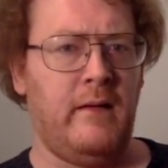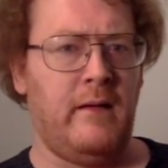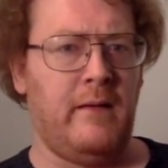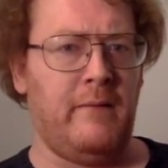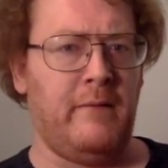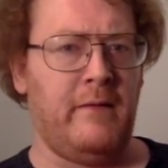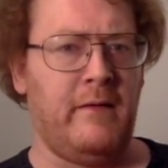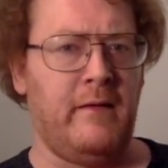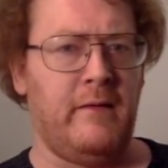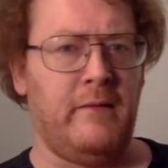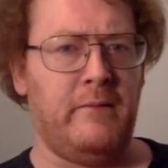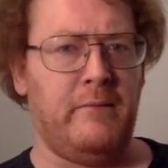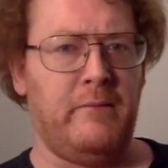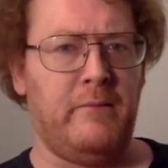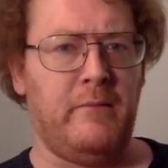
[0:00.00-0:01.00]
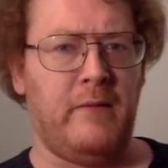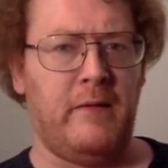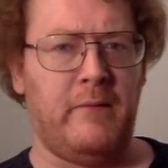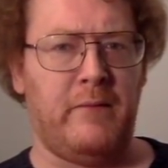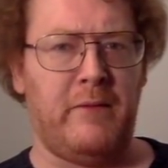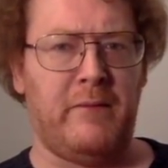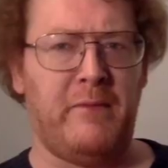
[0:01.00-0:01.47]
I'm gonna
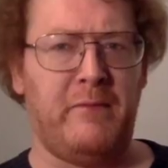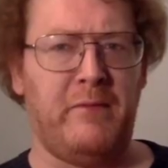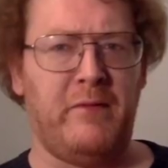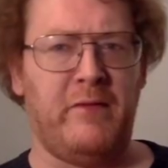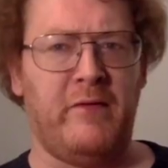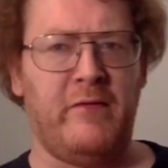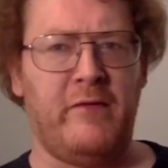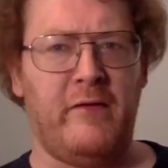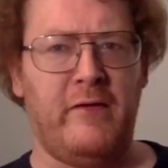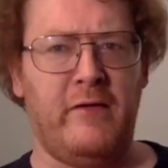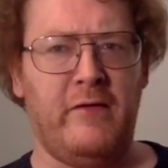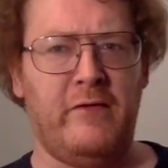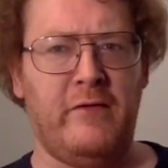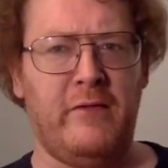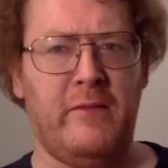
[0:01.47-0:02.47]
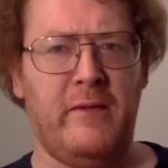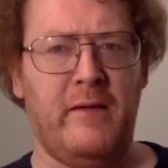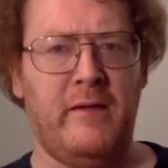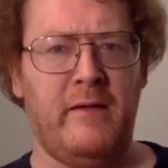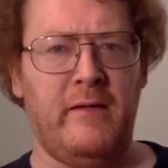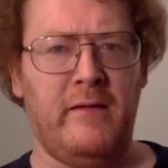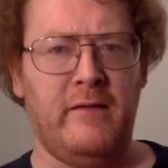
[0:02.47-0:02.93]
uh, probably put those on YouTube
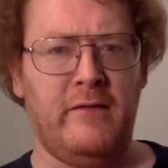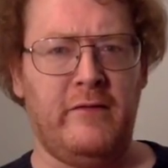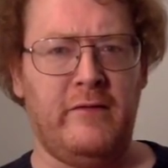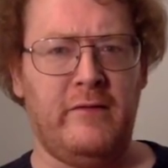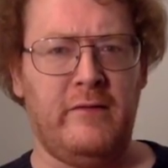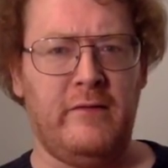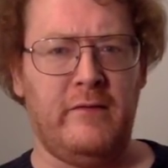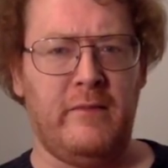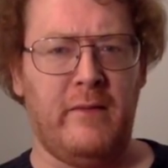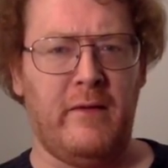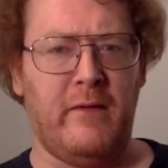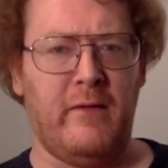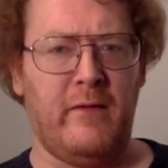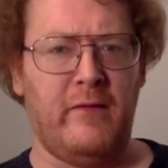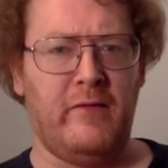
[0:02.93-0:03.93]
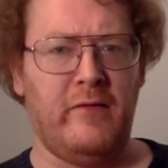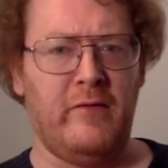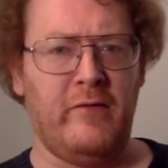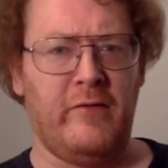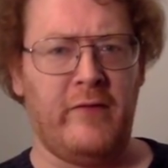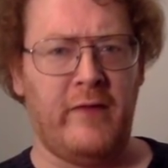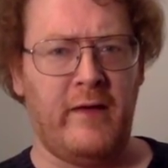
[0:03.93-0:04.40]
on uh, tomorrow on
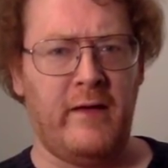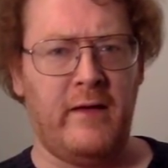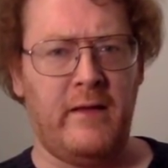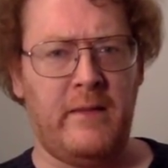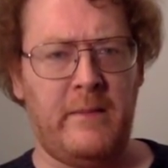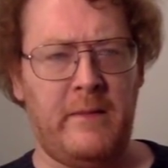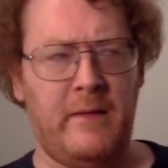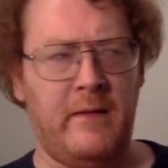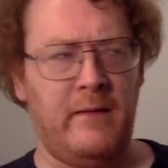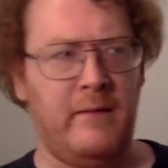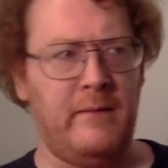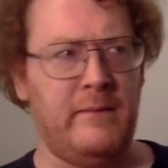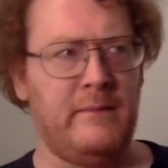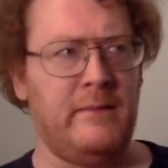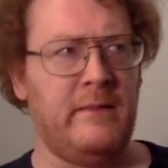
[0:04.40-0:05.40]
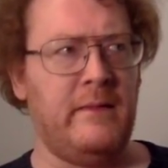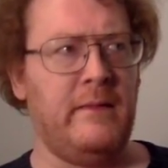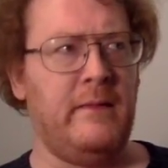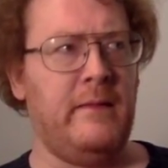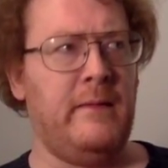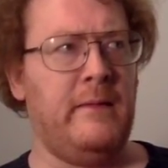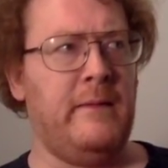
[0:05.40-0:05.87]
Tuesday, um,
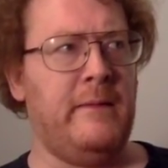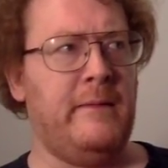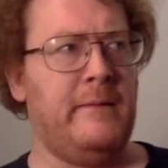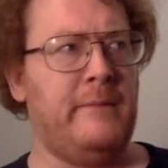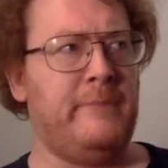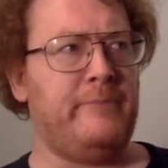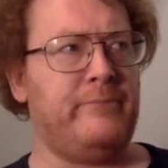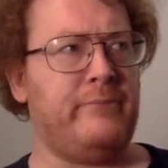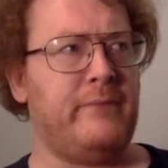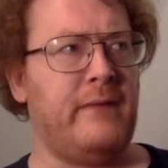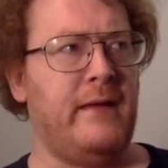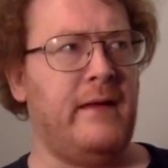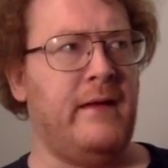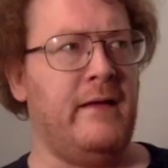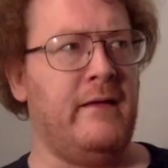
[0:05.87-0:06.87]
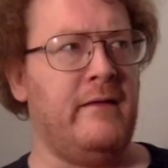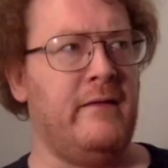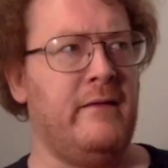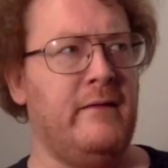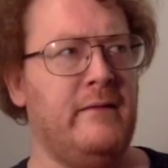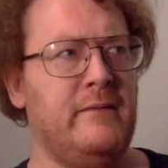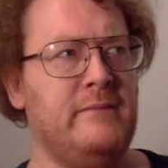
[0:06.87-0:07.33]

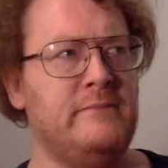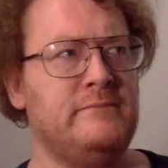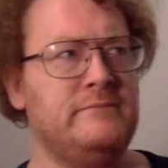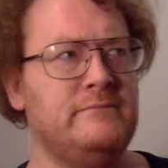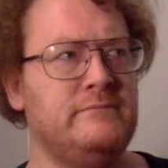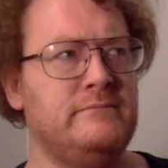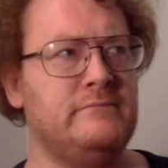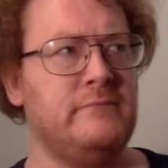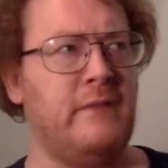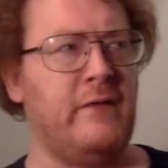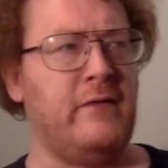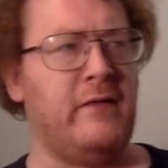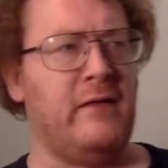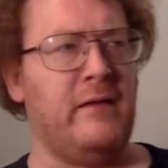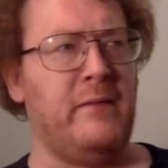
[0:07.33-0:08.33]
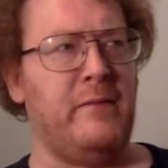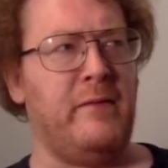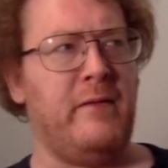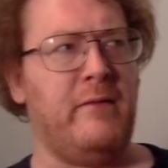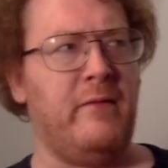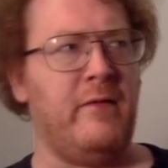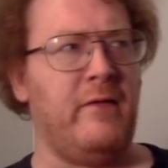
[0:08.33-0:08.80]
and um, I'll
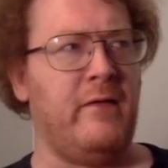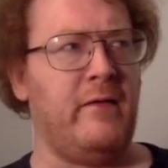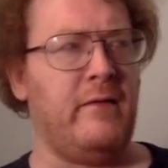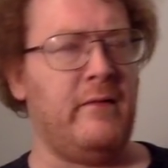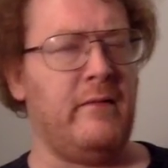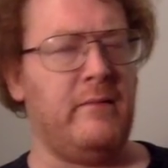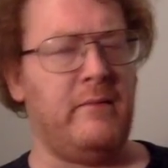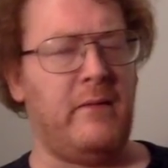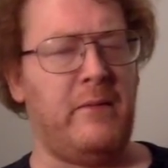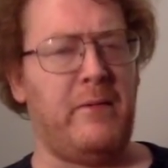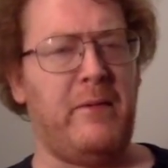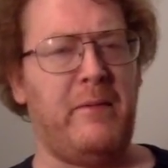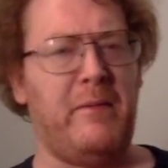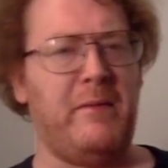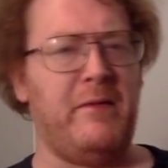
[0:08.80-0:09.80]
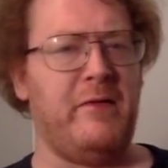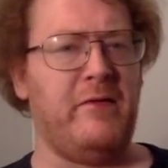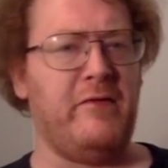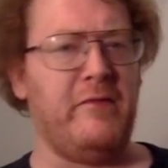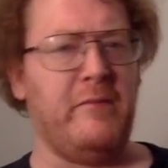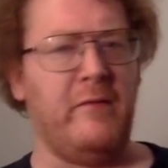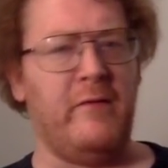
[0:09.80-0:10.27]
deliberate whether I'll probably
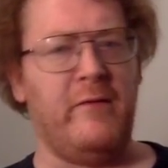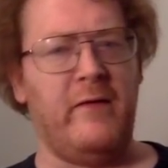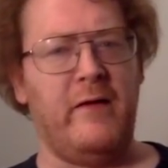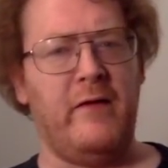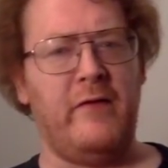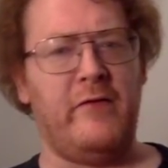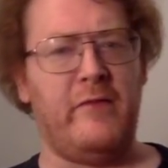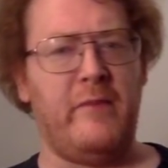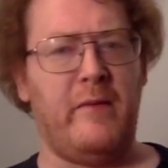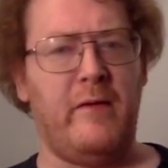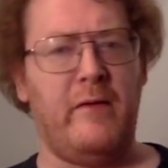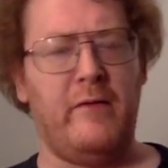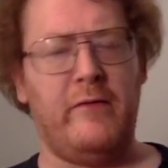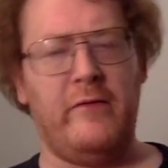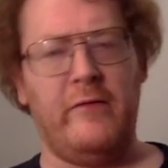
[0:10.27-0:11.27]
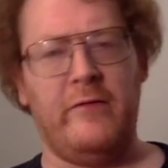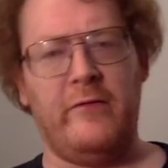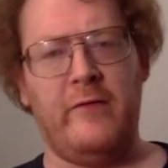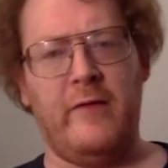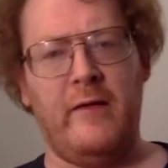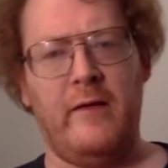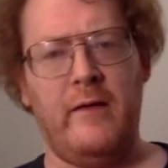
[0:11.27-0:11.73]
do some more videos tomorrow on
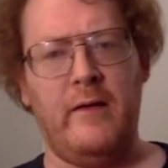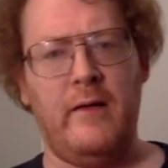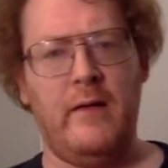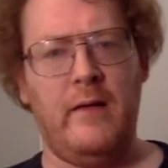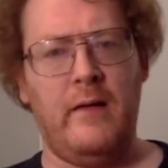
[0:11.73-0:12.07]
Tuesday.